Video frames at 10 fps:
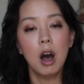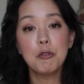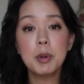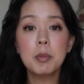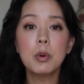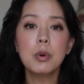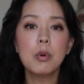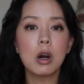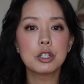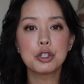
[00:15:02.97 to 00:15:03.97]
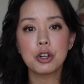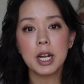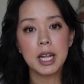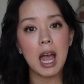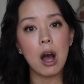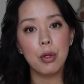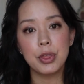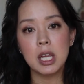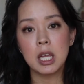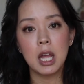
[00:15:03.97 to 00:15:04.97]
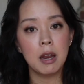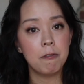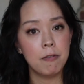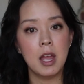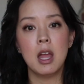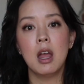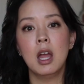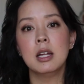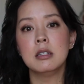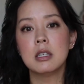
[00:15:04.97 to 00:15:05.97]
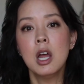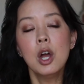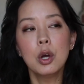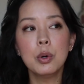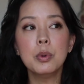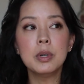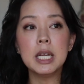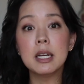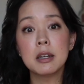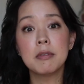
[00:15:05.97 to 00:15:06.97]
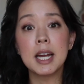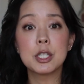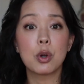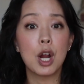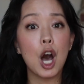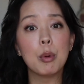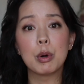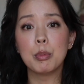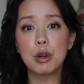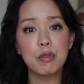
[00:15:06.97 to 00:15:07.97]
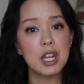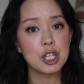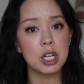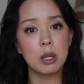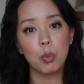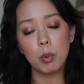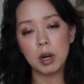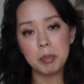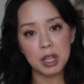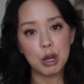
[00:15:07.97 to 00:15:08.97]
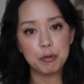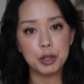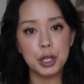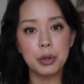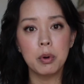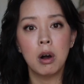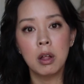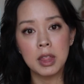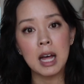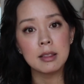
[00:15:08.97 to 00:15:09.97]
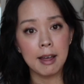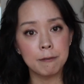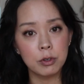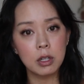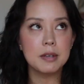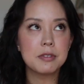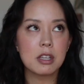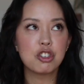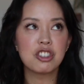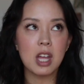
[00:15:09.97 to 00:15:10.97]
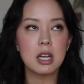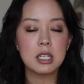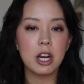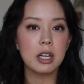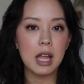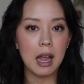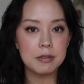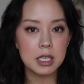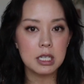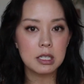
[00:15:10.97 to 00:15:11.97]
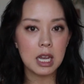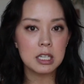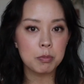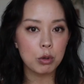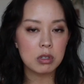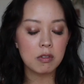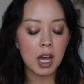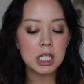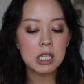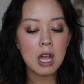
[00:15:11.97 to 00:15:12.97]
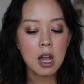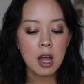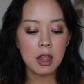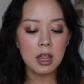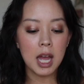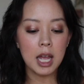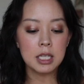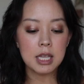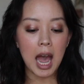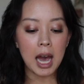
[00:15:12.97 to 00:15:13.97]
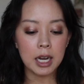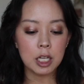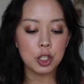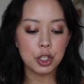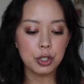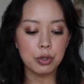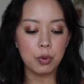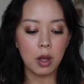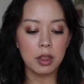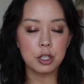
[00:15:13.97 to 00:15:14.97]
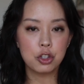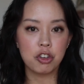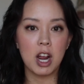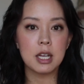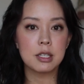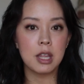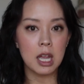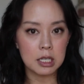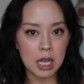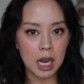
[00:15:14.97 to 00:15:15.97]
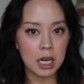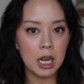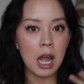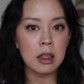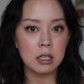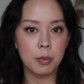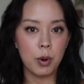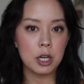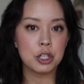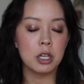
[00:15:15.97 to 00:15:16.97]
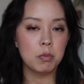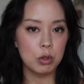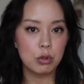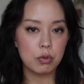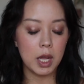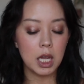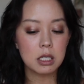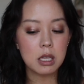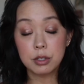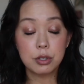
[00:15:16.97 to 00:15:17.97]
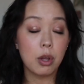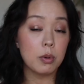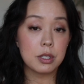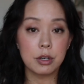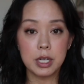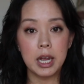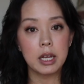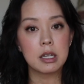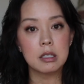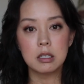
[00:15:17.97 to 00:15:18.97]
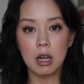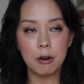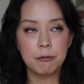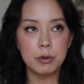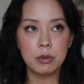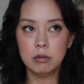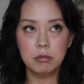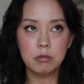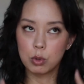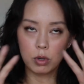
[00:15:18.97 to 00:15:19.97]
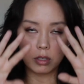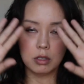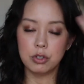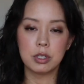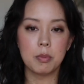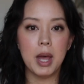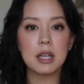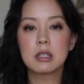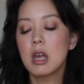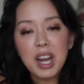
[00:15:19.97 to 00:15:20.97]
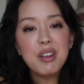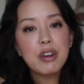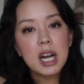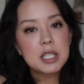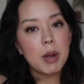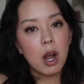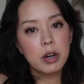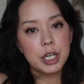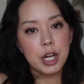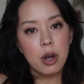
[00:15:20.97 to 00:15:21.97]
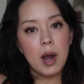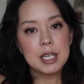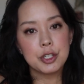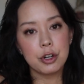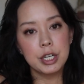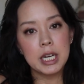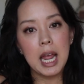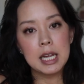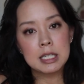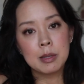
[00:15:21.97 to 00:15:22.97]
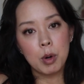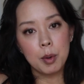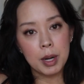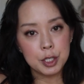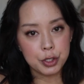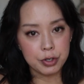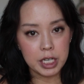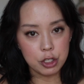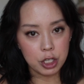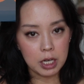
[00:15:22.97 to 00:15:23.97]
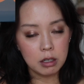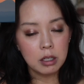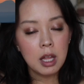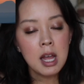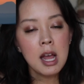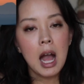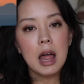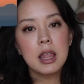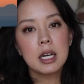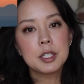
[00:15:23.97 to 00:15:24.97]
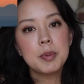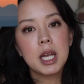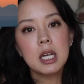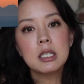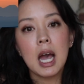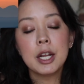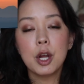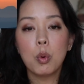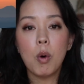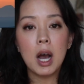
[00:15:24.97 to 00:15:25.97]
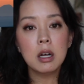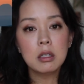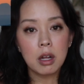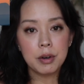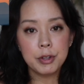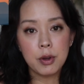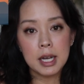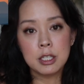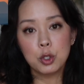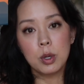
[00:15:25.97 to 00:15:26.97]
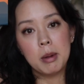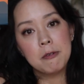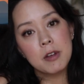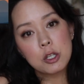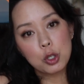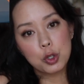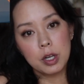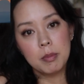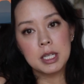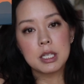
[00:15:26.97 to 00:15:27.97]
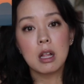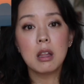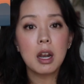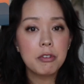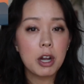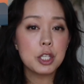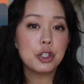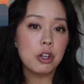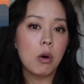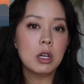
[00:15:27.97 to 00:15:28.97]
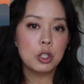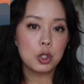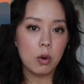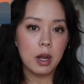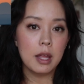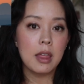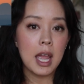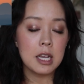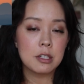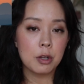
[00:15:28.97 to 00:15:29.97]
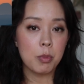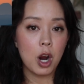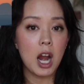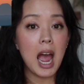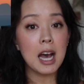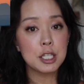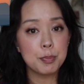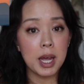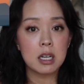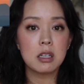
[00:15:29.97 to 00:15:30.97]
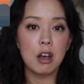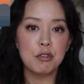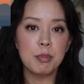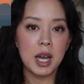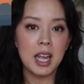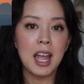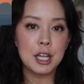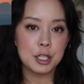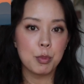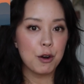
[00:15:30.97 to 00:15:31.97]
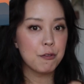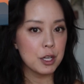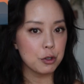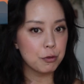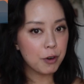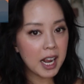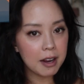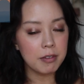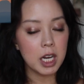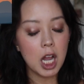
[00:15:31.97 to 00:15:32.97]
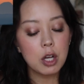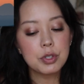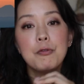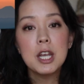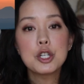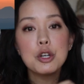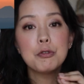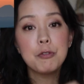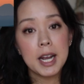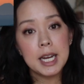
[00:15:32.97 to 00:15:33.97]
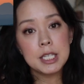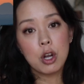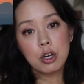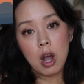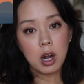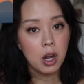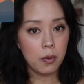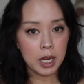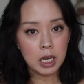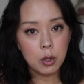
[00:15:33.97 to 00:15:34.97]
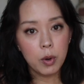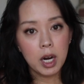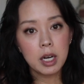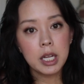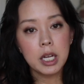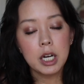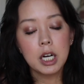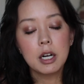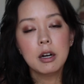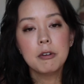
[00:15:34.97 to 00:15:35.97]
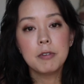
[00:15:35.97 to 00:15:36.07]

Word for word: of people who are just trying to get healthy and get fit and who need advice or help or motivation. We want to be there for you on that level. Live such sedentary lives these days, most of us, that it's adding to the stress, the anxiety, and the depression and mood swings. So is our diet, because our food source is just a mess. Many of you guys might already know I started ASMR by Serein channel, and that's because I know while a lot of you guys enjoy my facial treatments, a lot of you guys don't enjoy the ASMR aspect of my ASMR Facial Friday videos. Facial Fridays are not going anywhere here.